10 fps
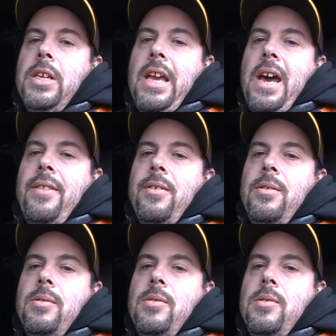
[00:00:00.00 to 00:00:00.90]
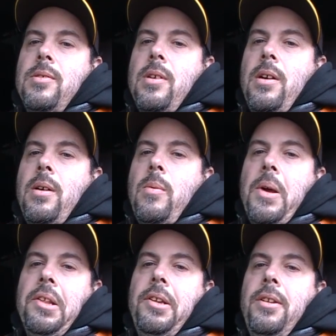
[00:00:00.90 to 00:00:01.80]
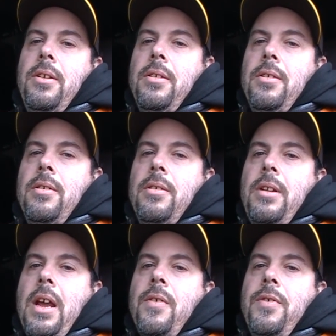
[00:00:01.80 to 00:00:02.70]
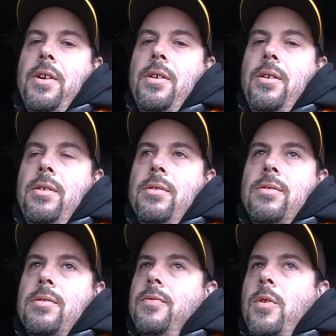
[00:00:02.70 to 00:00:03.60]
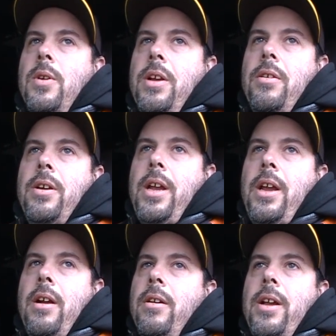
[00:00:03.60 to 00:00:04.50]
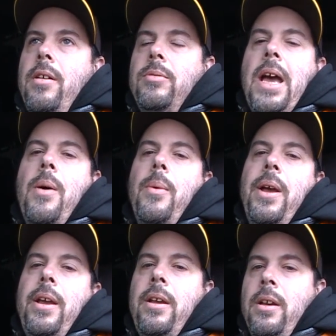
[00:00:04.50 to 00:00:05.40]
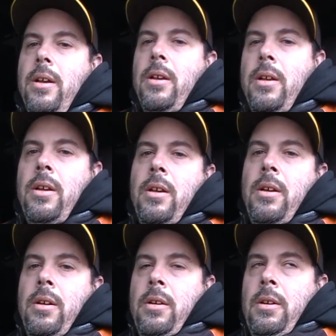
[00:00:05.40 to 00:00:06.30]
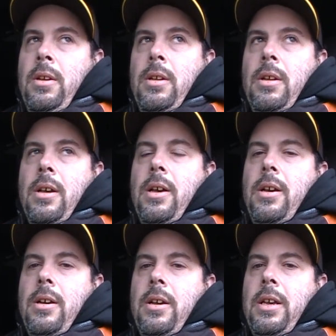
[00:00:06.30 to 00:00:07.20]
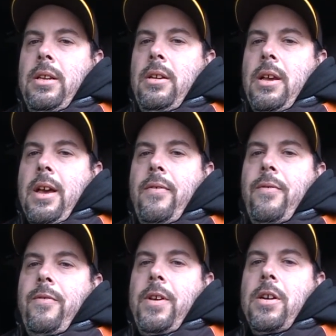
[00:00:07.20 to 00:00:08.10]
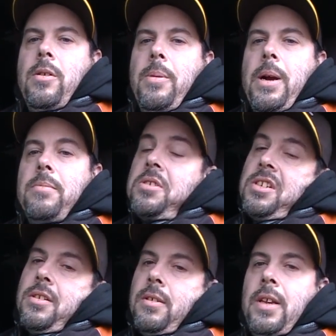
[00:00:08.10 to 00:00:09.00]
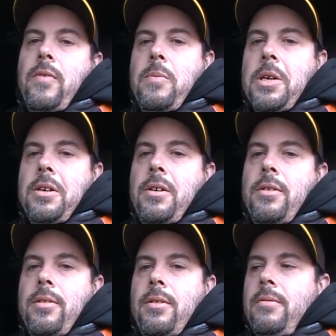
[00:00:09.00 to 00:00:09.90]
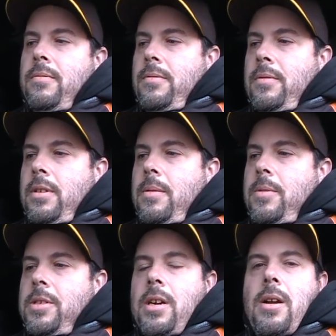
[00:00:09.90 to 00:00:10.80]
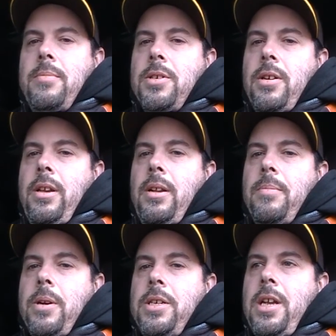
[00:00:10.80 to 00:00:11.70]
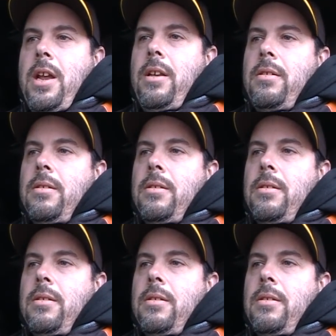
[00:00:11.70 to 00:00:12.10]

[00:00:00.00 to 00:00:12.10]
Catharines, Welland, Niagara Falls, Fort Erie area out that way, and you have vehicle problems, give him a call. The number's there. I'm sure he'd appreciate it.